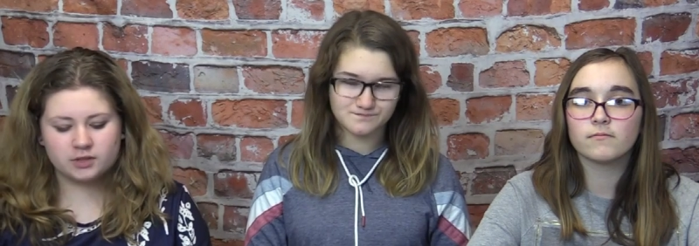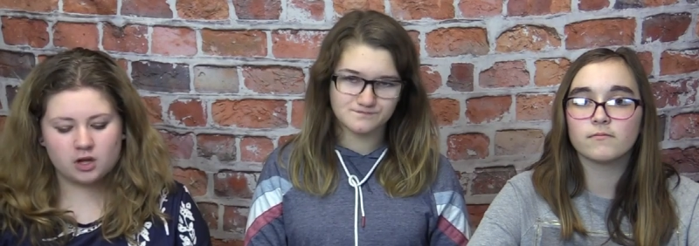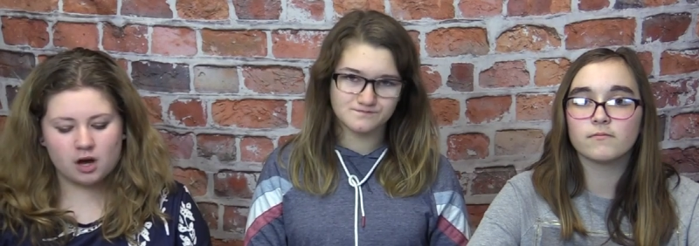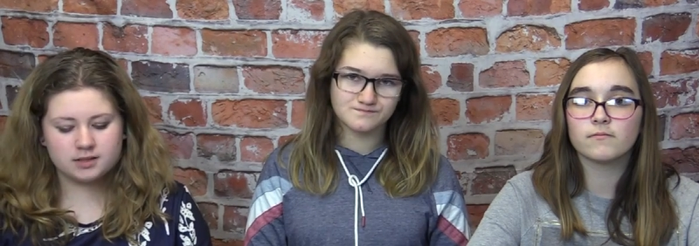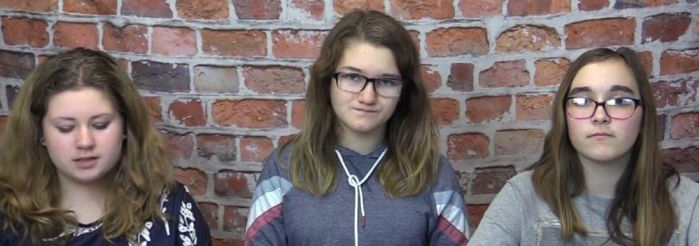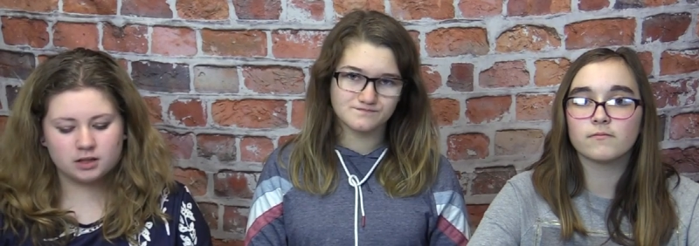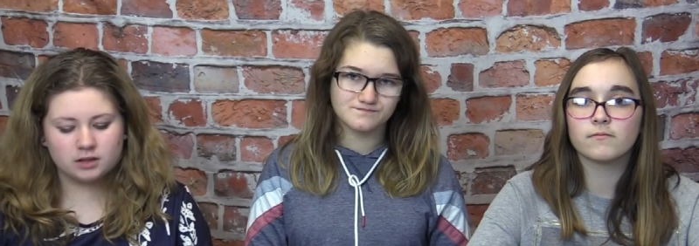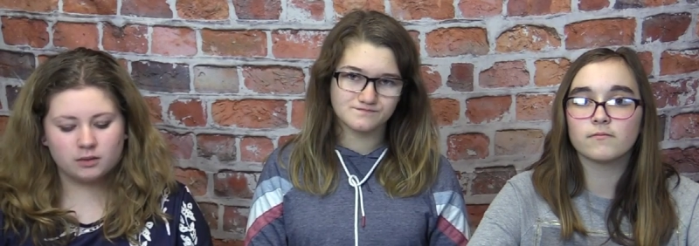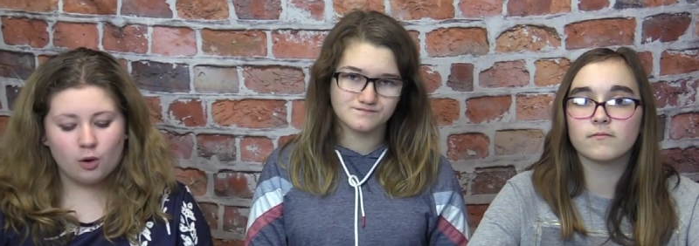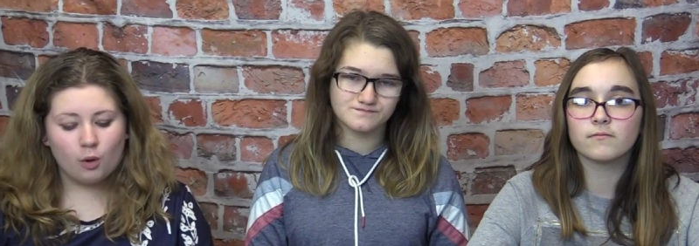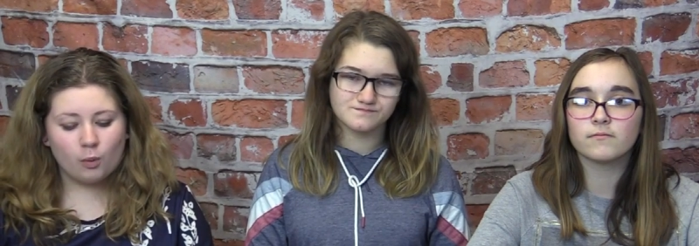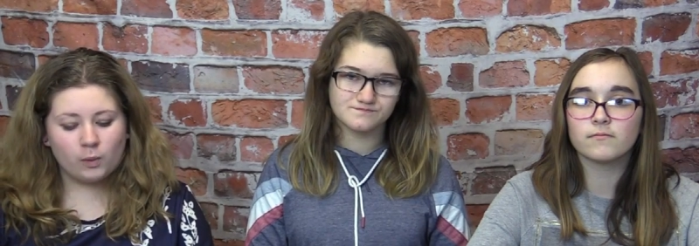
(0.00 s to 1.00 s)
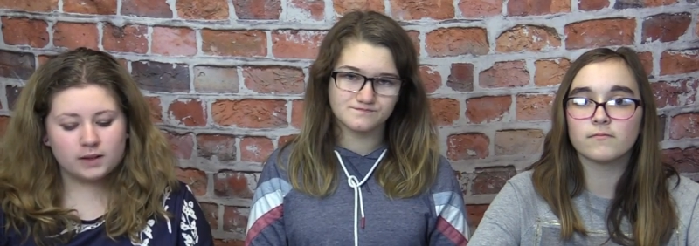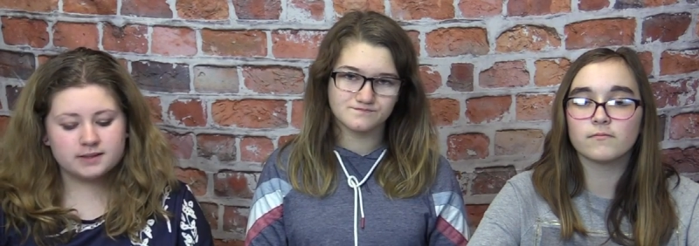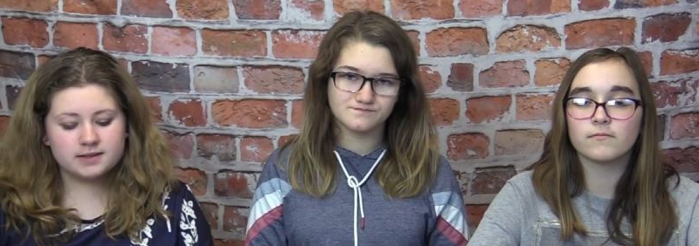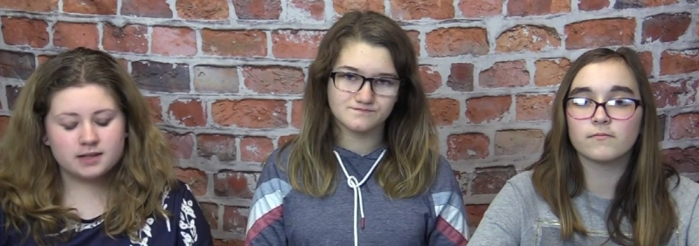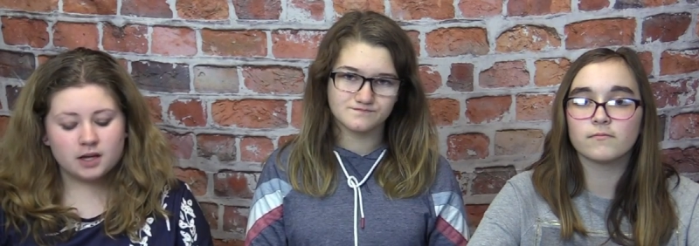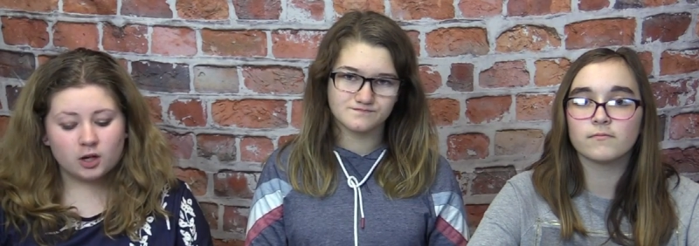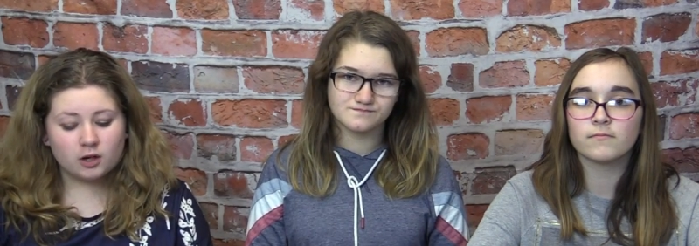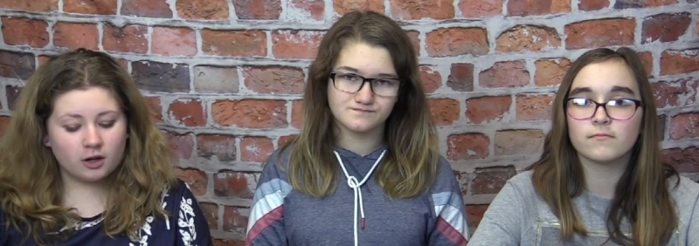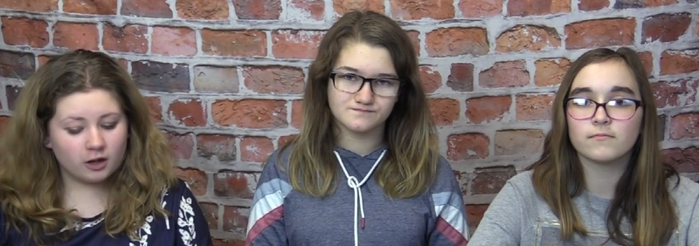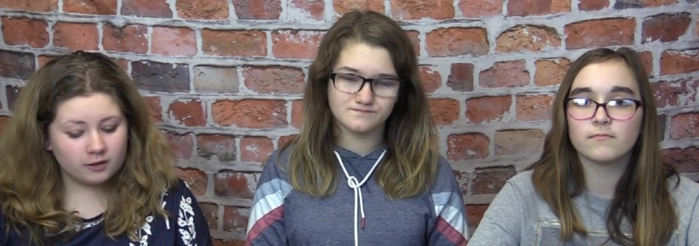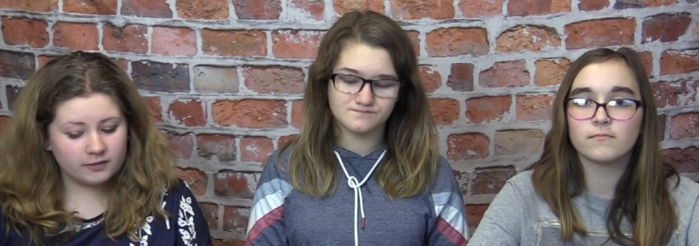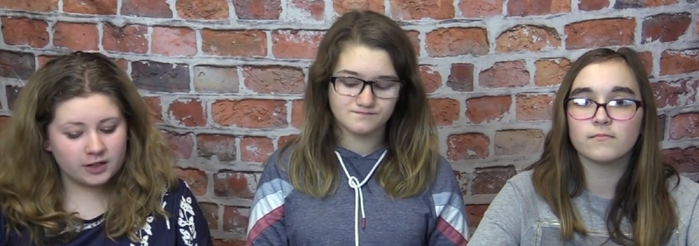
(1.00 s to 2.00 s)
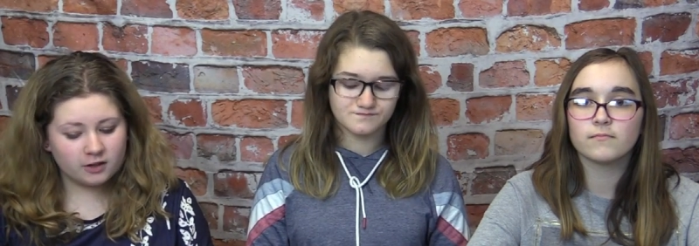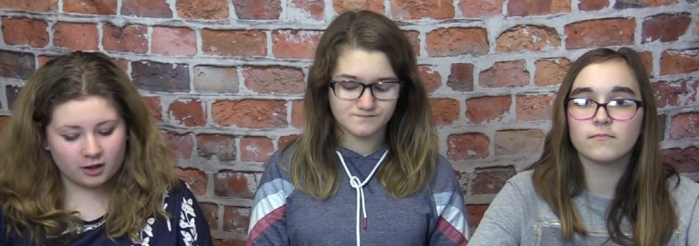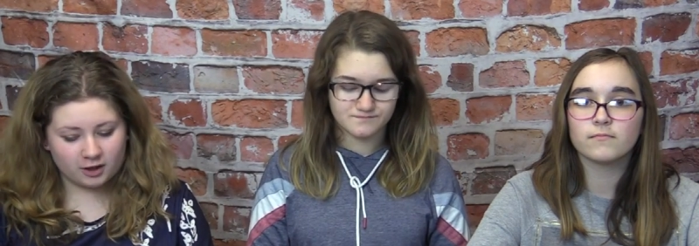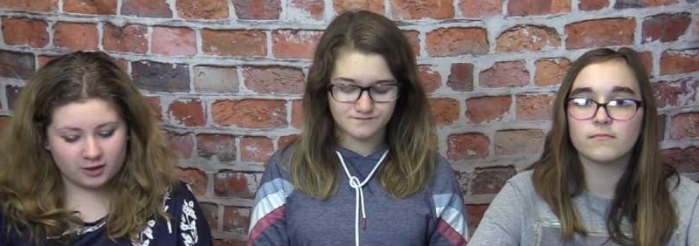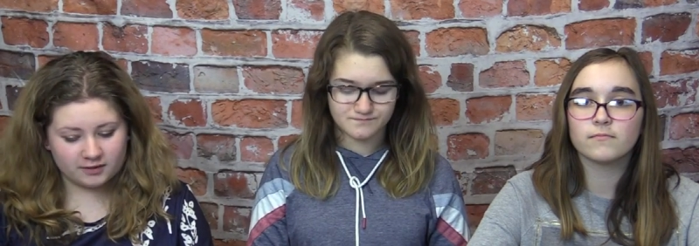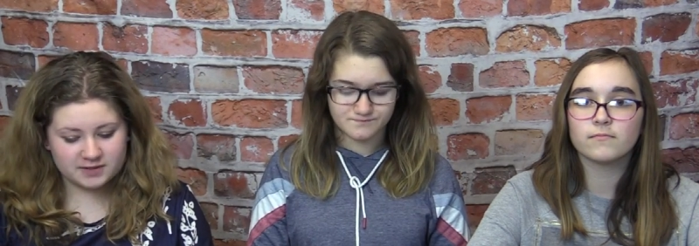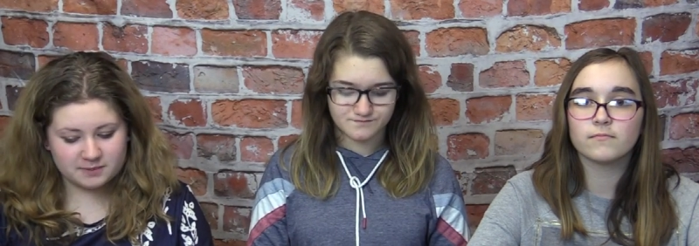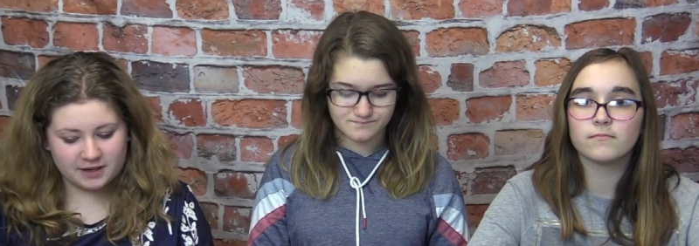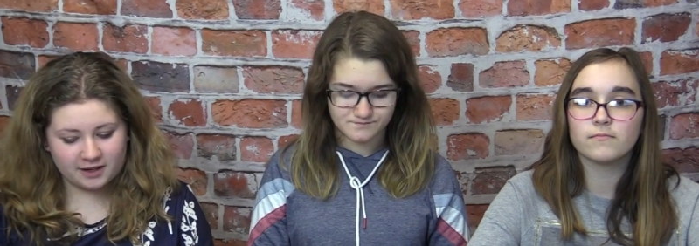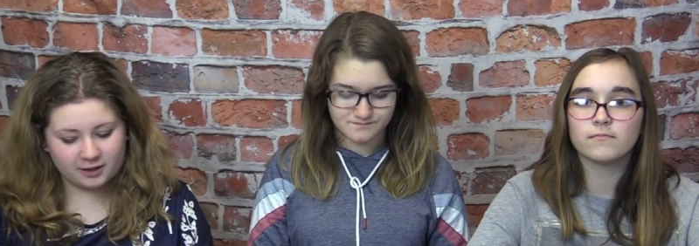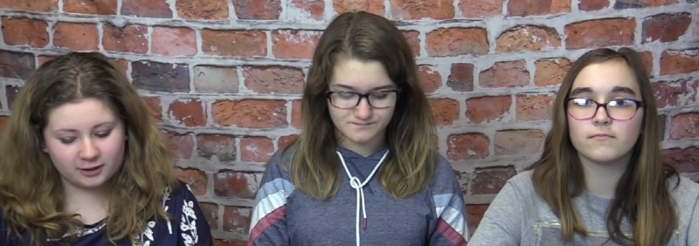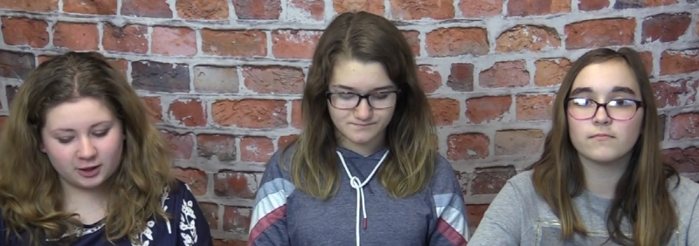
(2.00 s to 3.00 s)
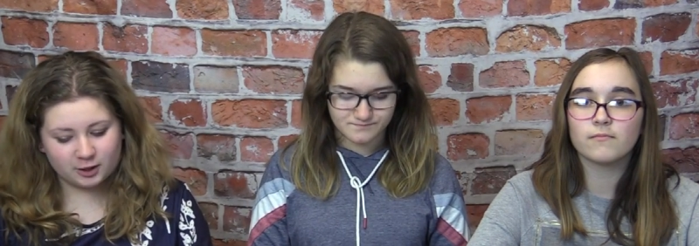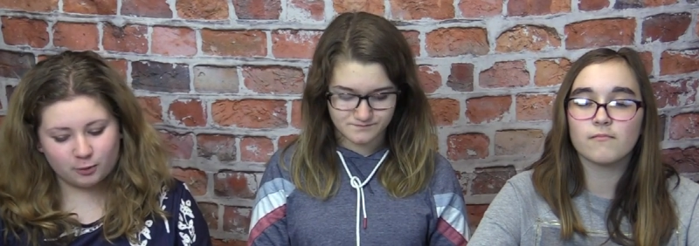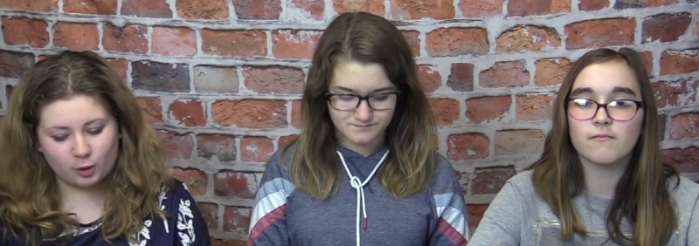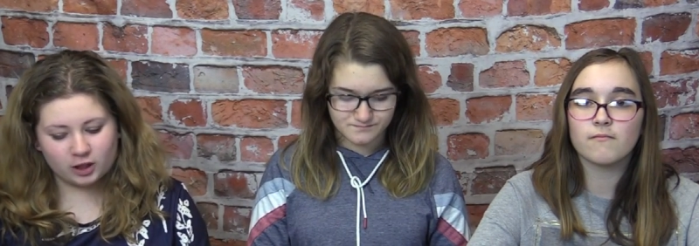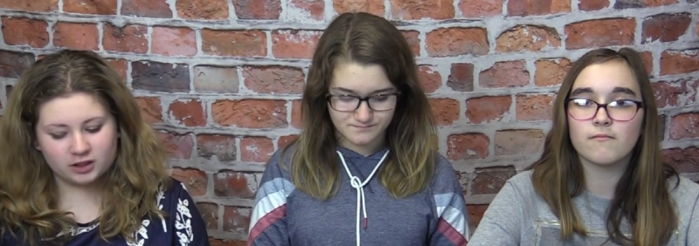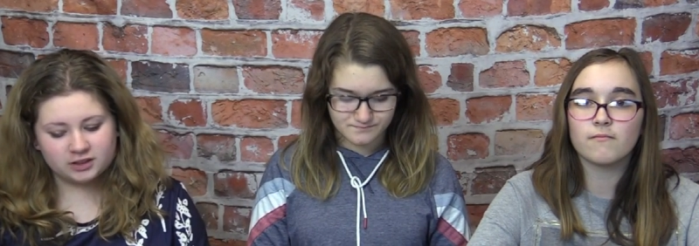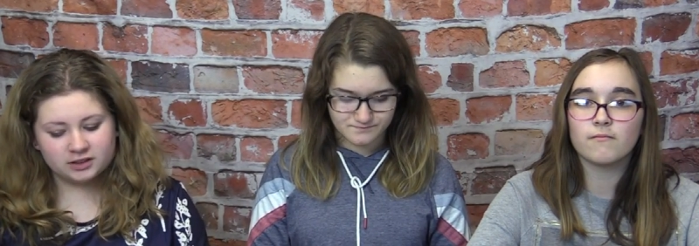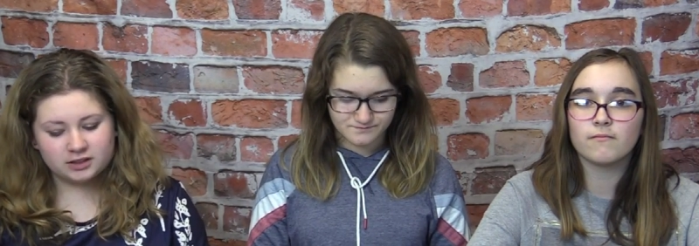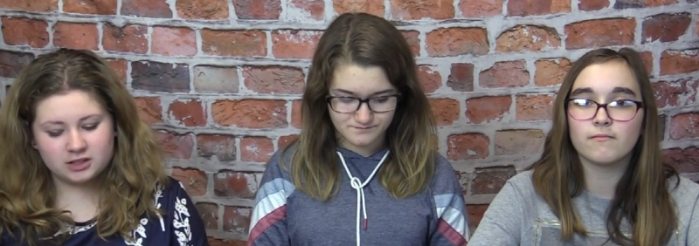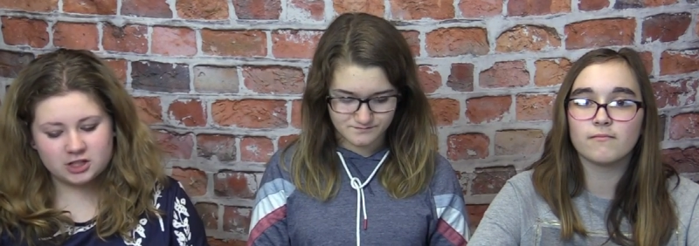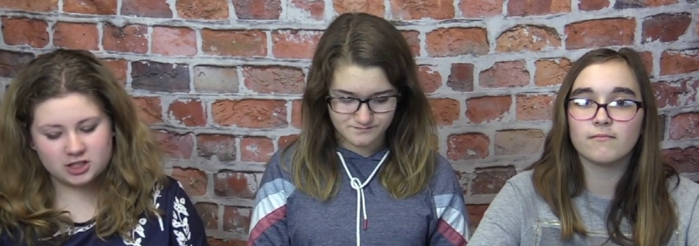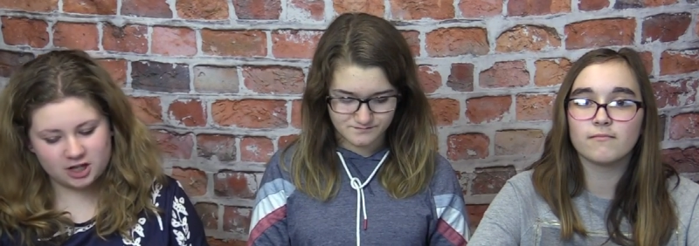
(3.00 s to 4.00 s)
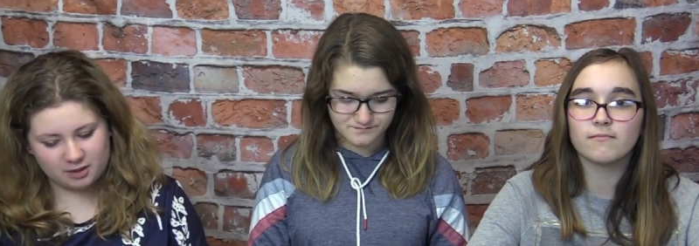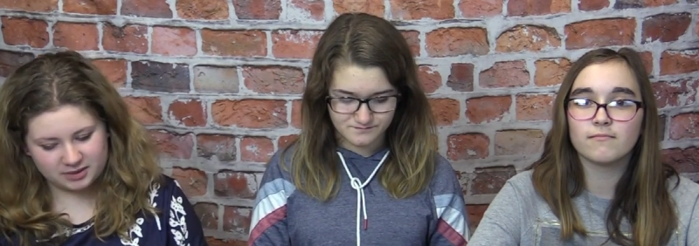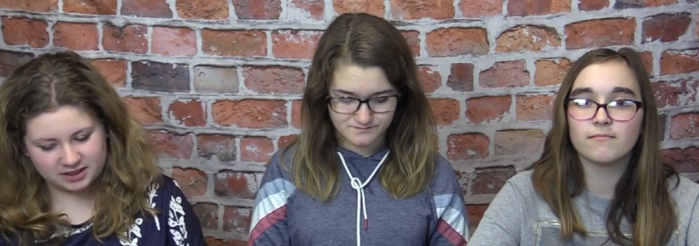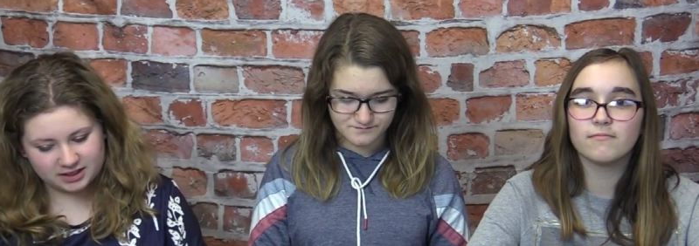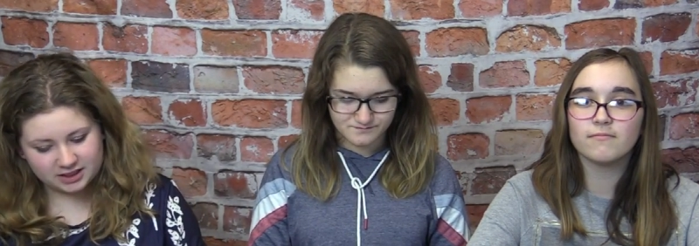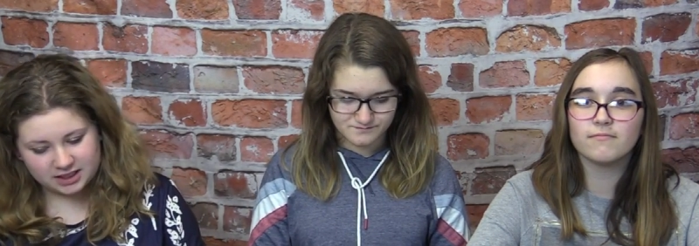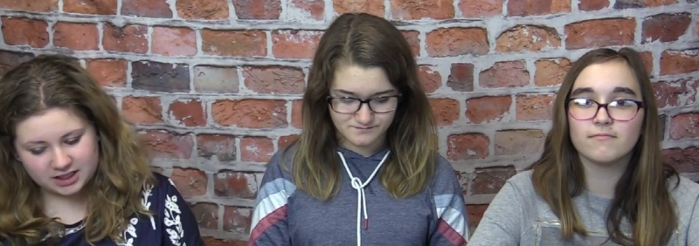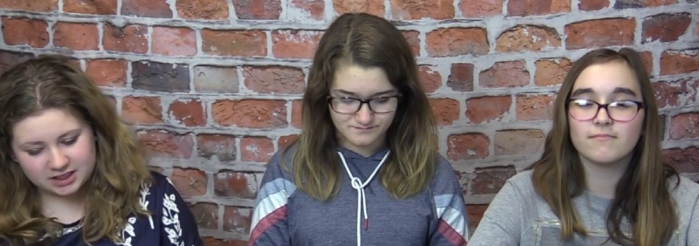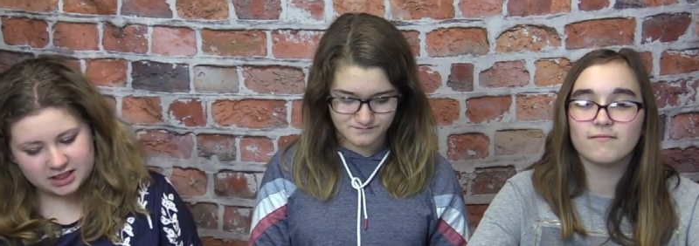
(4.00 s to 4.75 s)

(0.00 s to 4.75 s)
Speaker 1: which caused her once curvy curves, made her look more chubby.